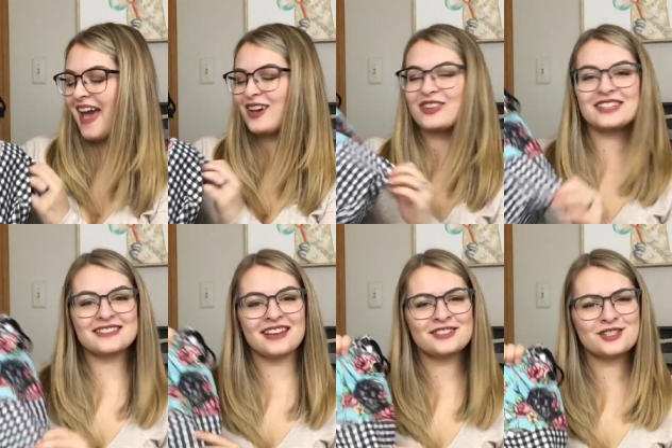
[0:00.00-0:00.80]
I got
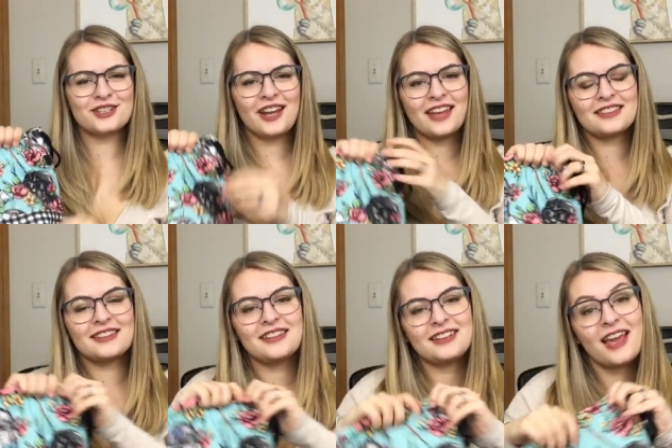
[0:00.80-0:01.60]
this last year
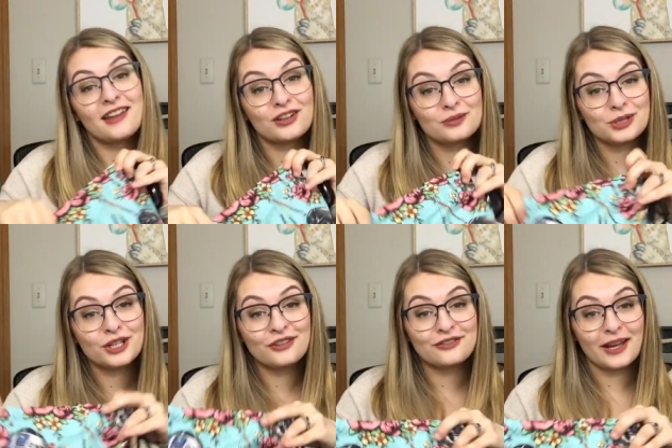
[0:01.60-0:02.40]
at the
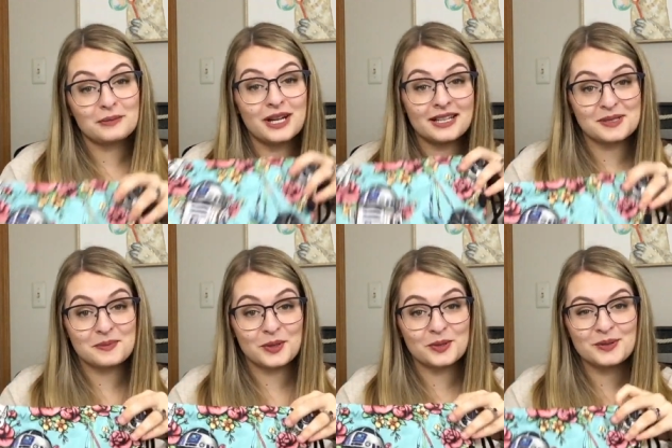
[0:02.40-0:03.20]
Arbor Fiber
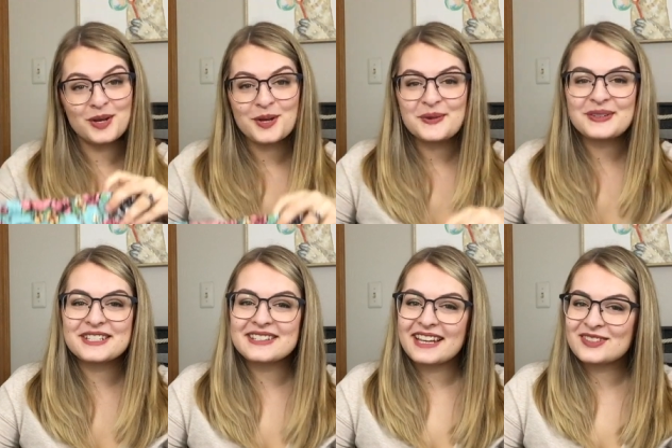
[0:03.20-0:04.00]
Expo,
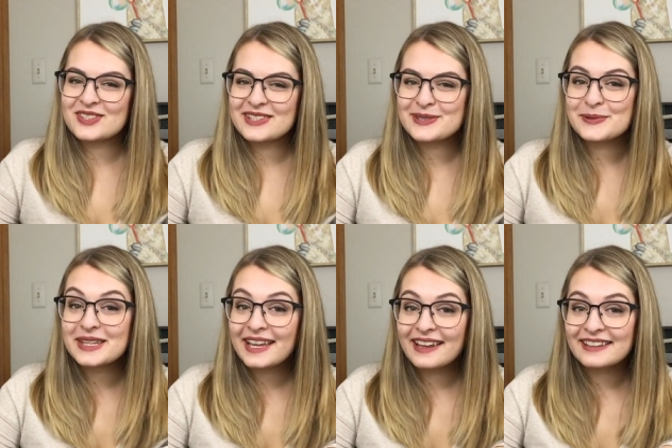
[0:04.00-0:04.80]
which is actually this
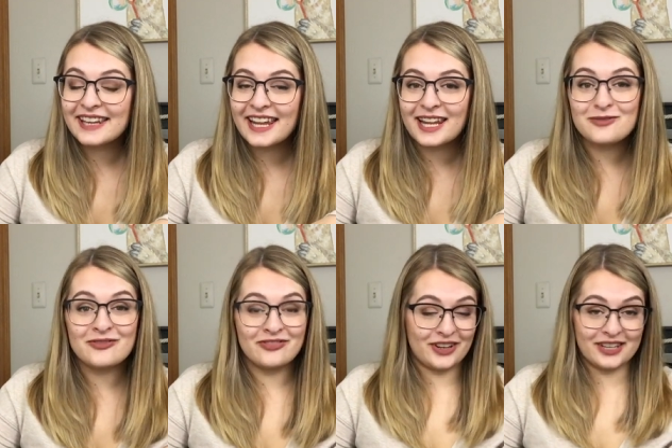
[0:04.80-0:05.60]
weekend, and
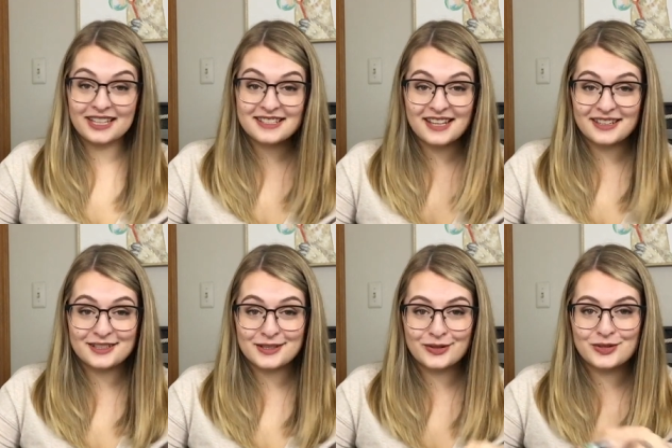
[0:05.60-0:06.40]
I'm very
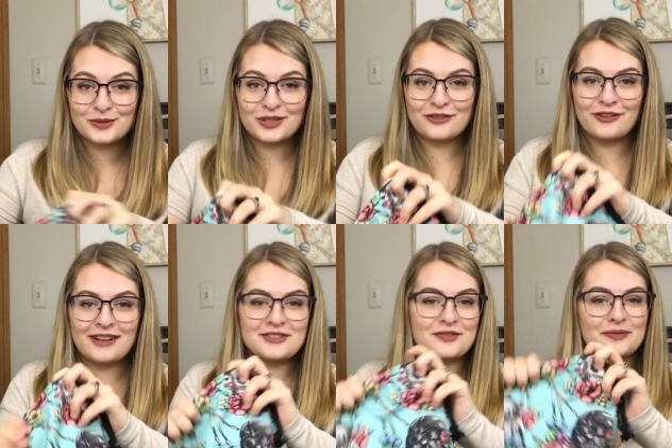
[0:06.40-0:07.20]
excited to go to with a
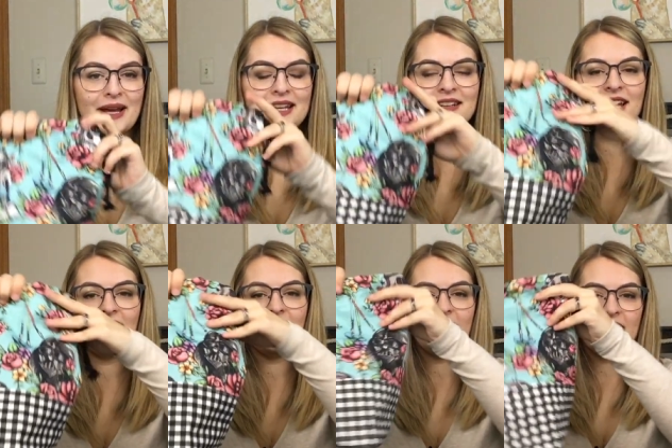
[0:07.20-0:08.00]
friend of mine.
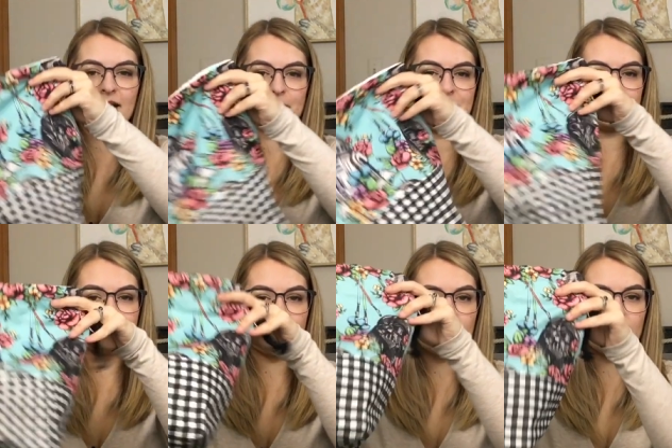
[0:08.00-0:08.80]

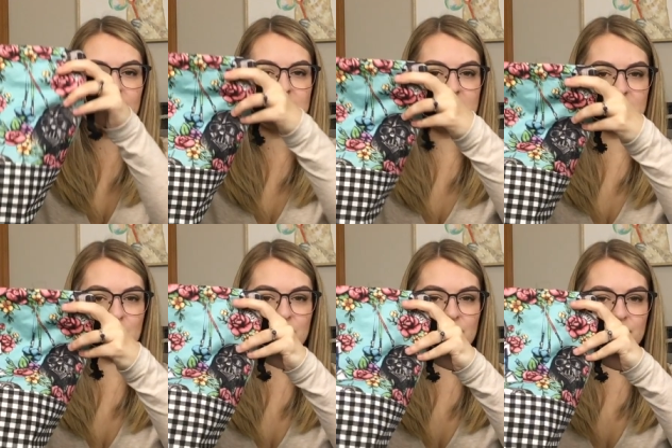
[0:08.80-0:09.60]
But it's this
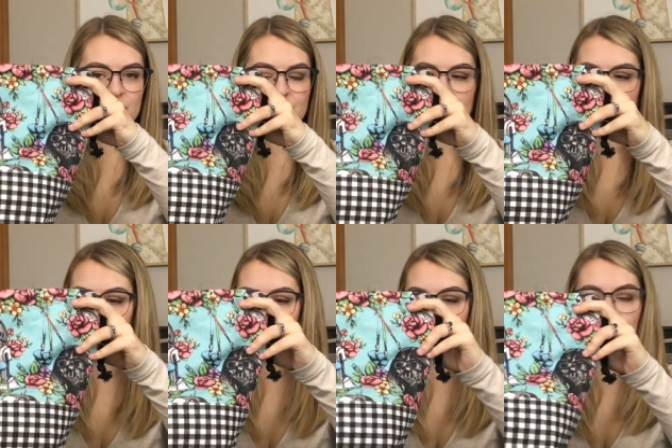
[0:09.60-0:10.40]
beautiful
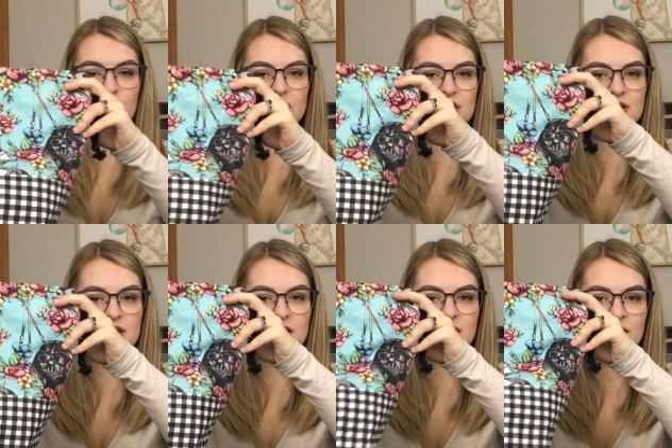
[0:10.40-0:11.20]
Star
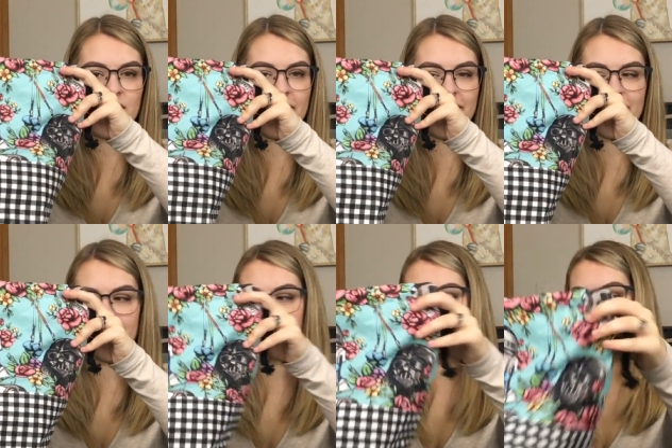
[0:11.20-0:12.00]
Wars
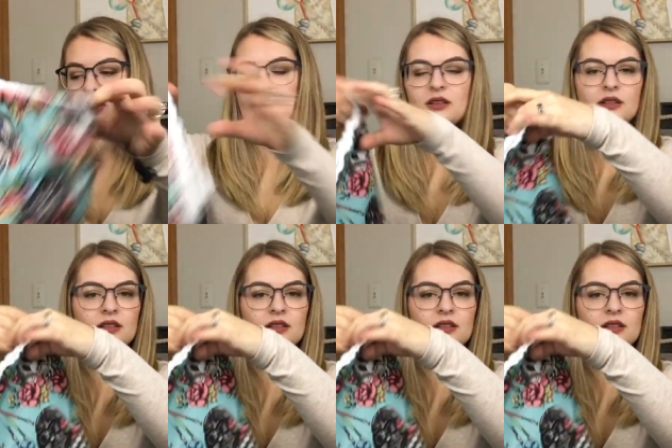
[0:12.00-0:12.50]
fabric.